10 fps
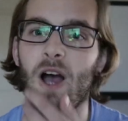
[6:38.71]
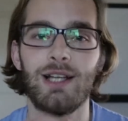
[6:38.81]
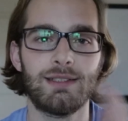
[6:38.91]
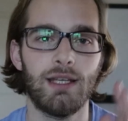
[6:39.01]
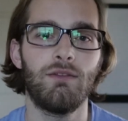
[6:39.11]

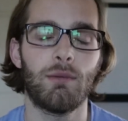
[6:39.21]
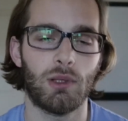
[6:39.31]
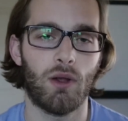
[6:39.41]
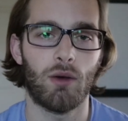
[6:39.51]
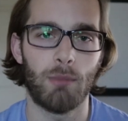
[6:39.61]
I saved up
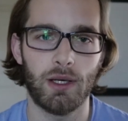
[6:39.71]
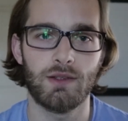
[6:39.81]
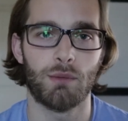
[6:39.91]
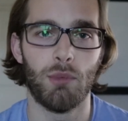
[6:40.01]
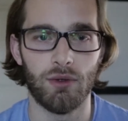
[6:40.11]
a lot of money
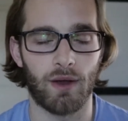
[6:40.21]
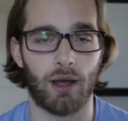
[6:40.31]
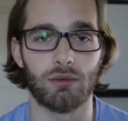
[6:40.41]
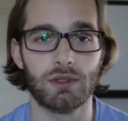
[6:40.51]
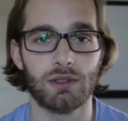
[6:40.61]
to move
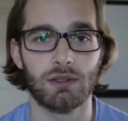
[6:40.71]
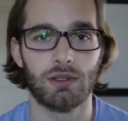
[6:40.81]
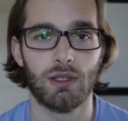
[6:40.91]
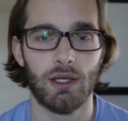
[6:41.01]
house.